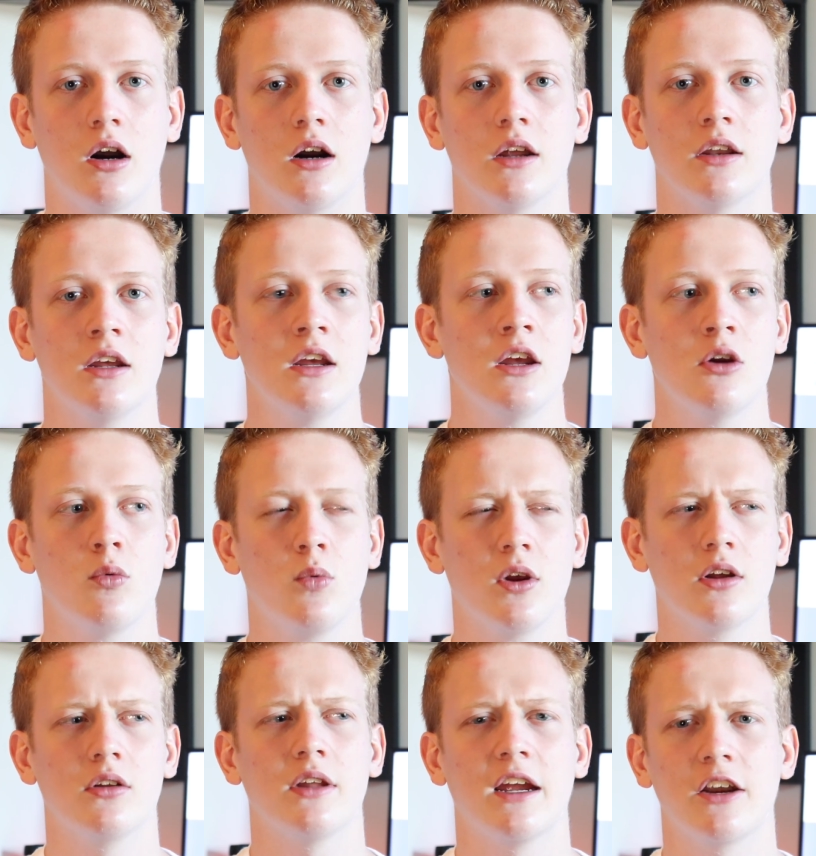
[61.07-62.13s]
on,
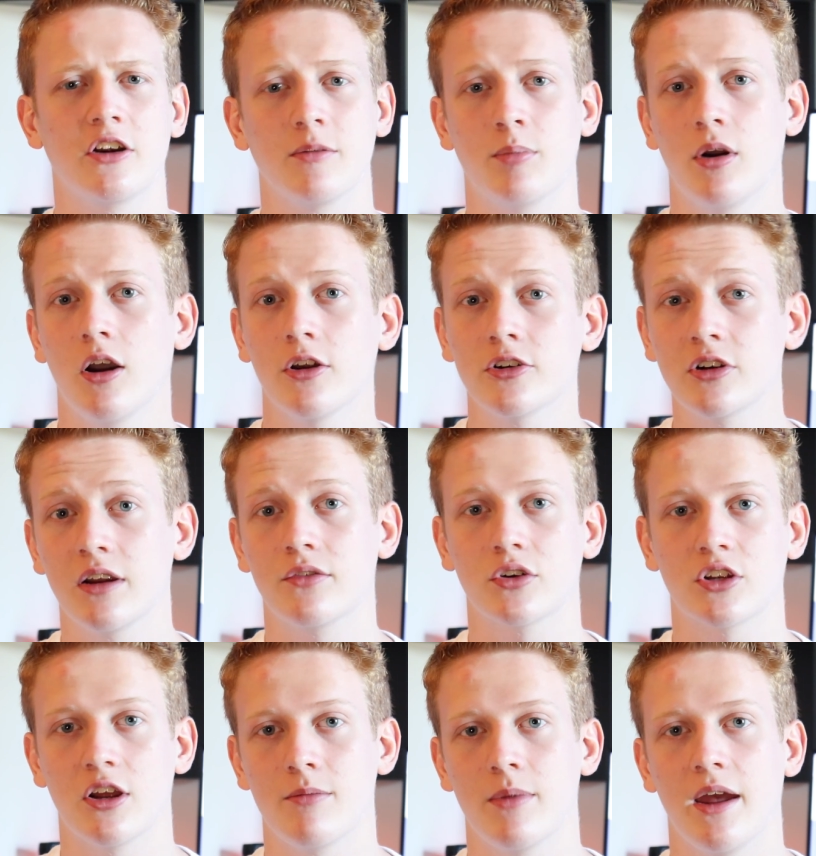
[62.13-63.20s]
will Harry Potter ever
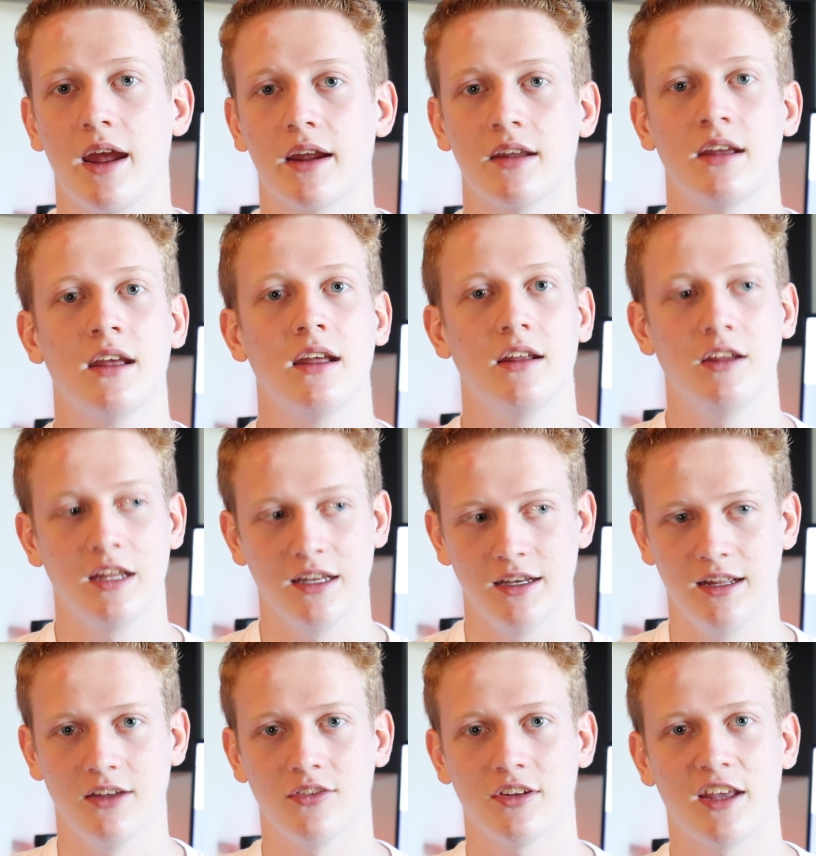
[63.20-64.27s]
come back? And
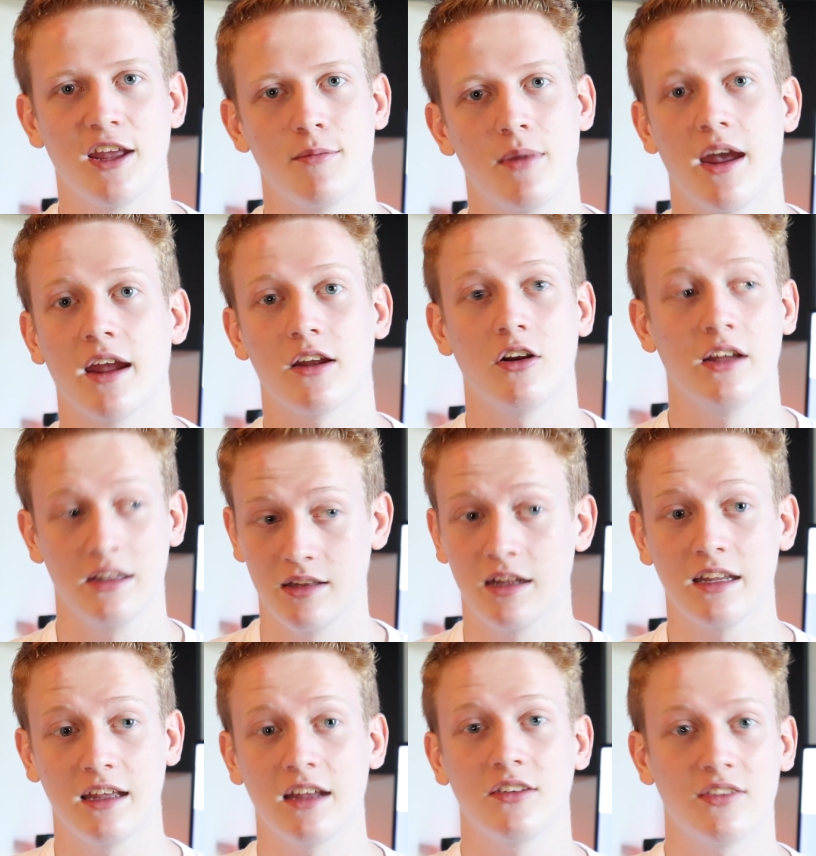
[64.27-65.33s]
yes, it came back
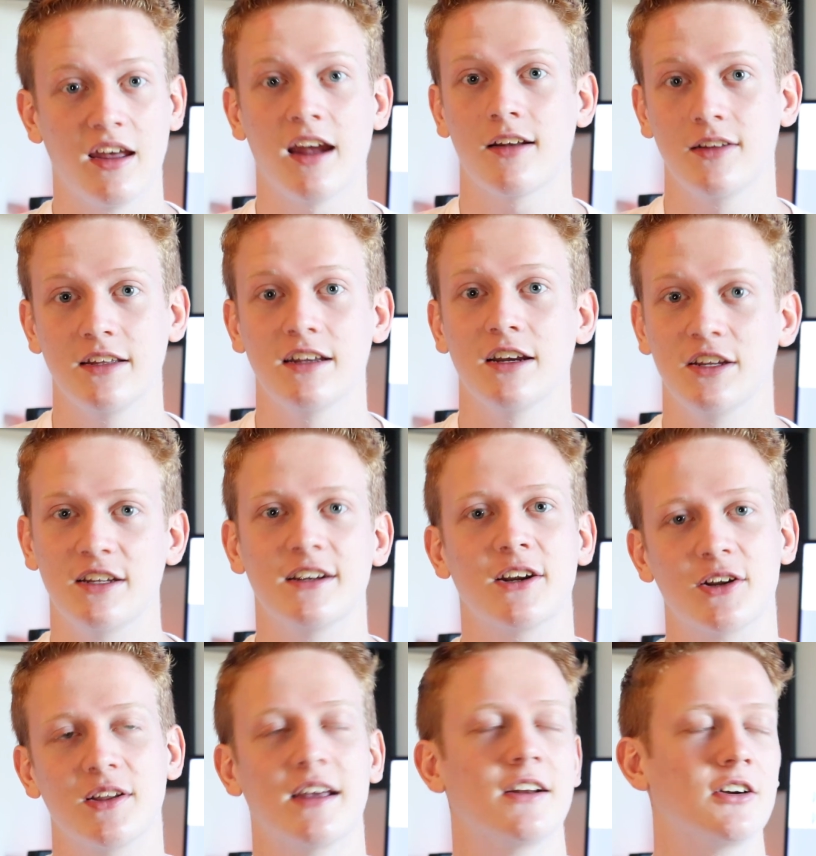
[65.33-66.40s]
like exactly a
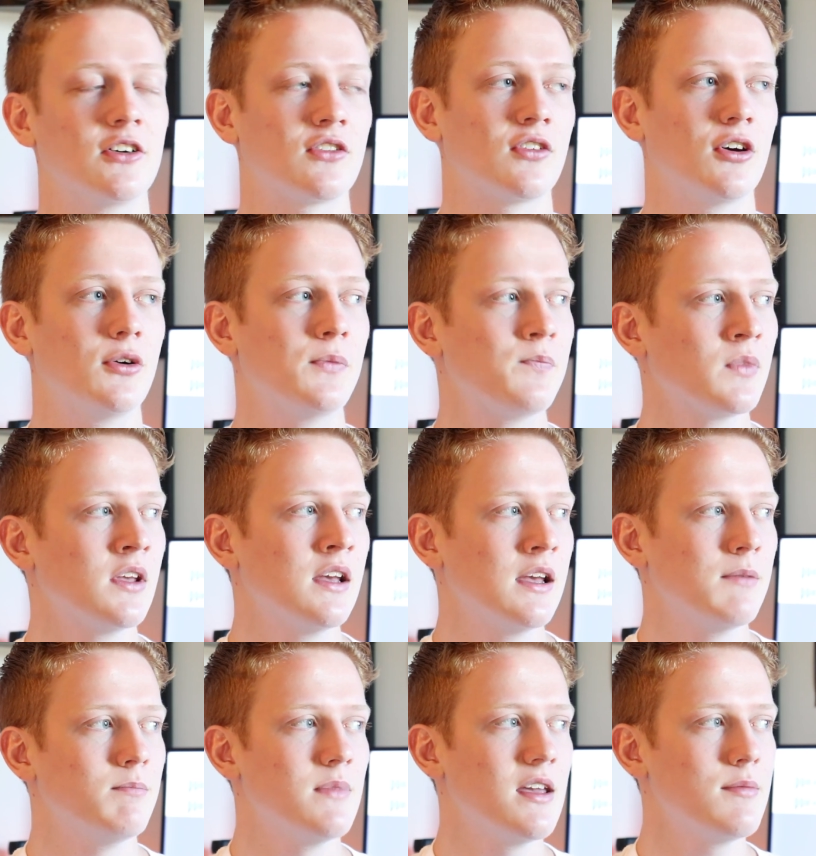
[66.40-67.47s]
year later. So
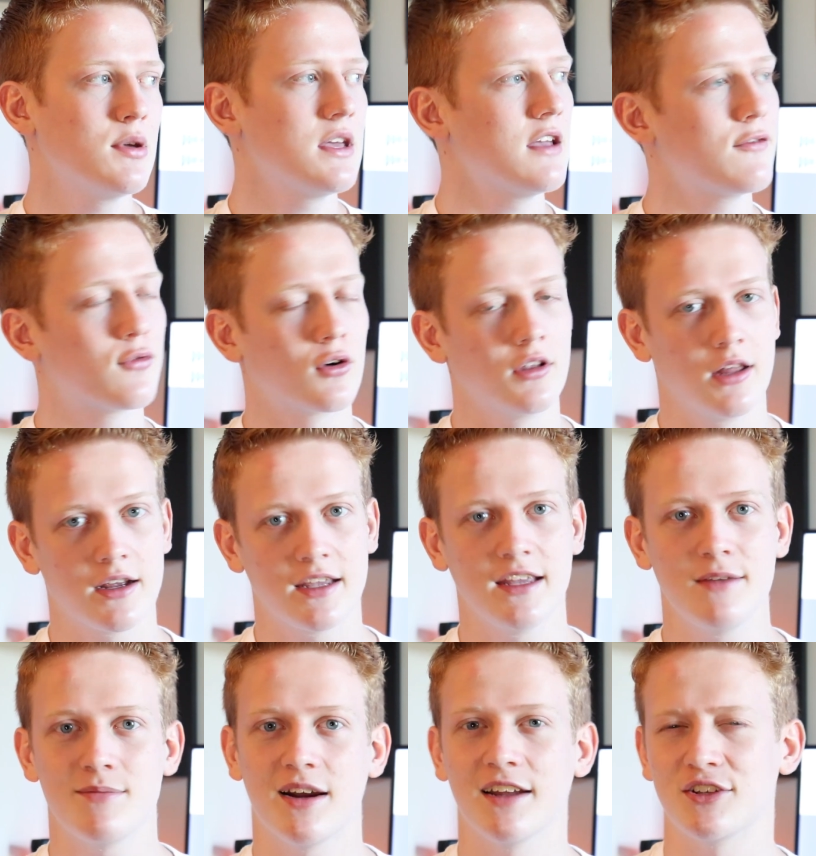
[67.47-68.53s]
maybe if we're
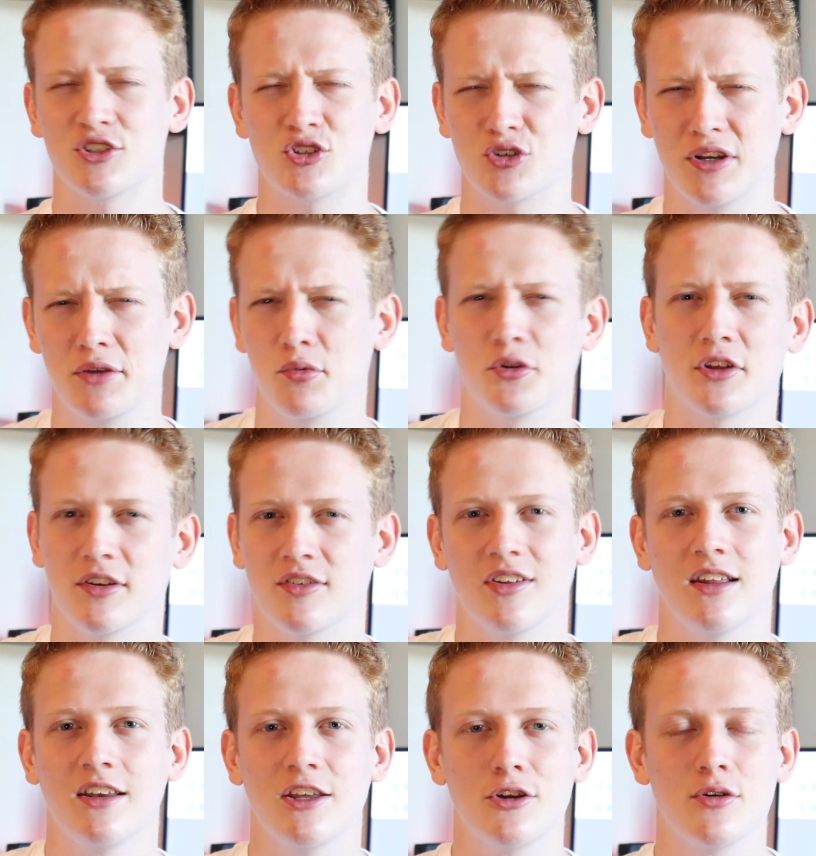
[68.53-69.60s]
lucky, my streak will
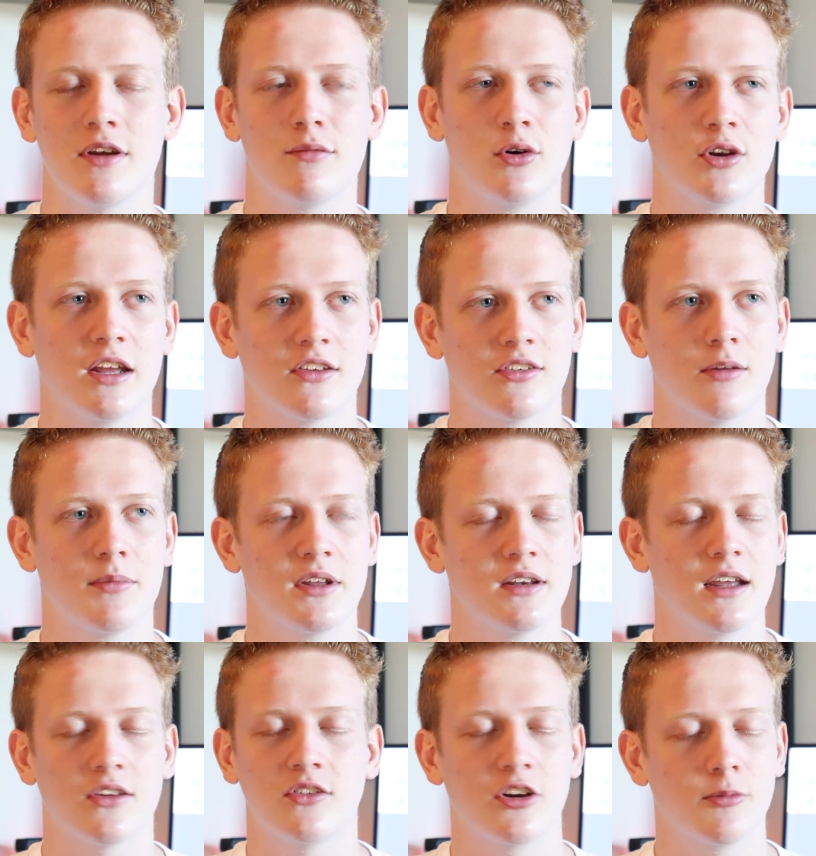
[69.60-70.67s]
continue and we'll get something
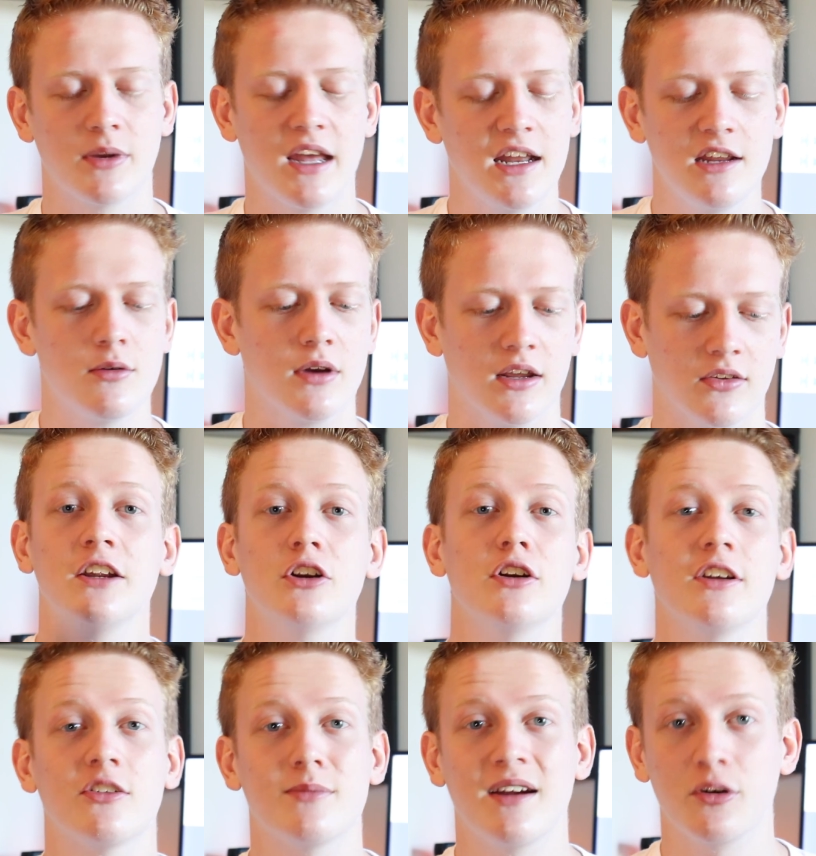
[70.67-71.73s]
next year. But anyways, here
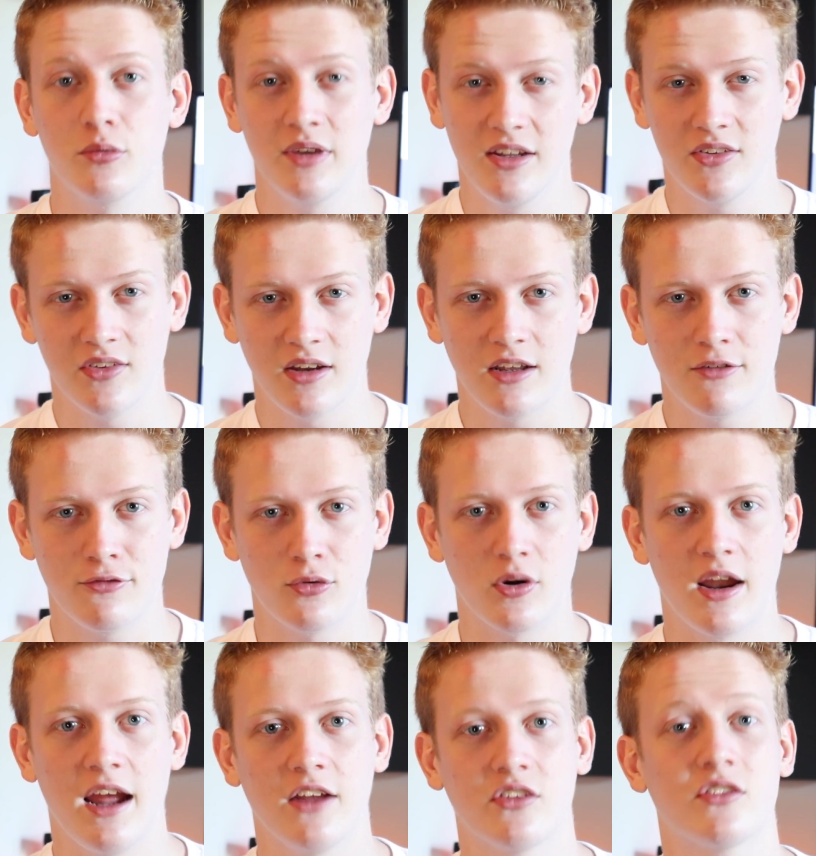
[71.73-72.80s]
is my reasoning
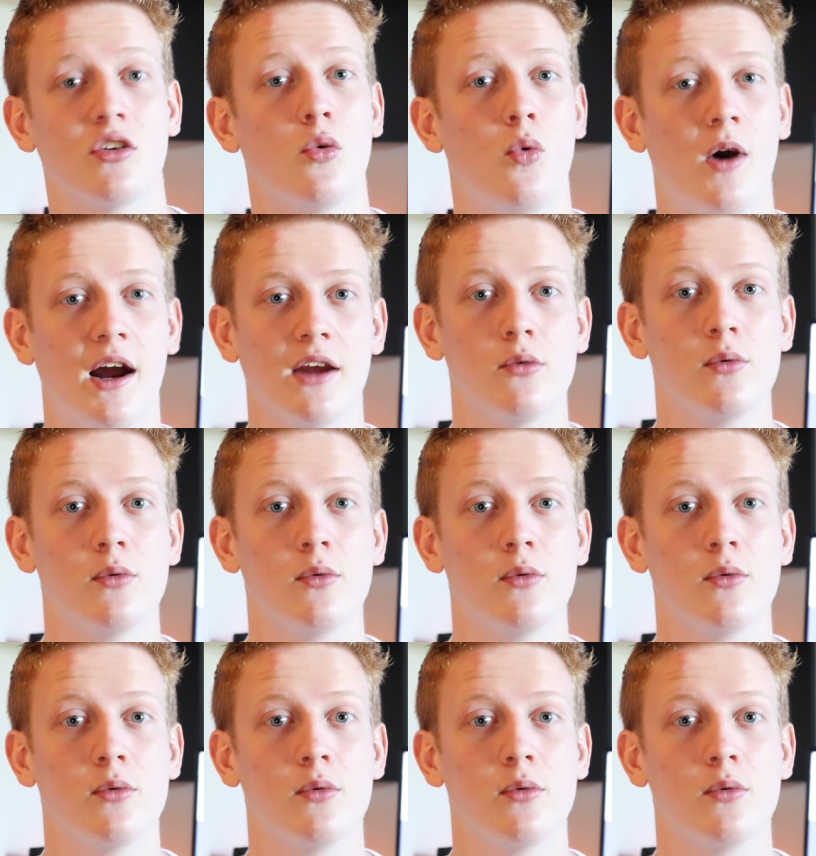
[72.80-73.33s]
for as to why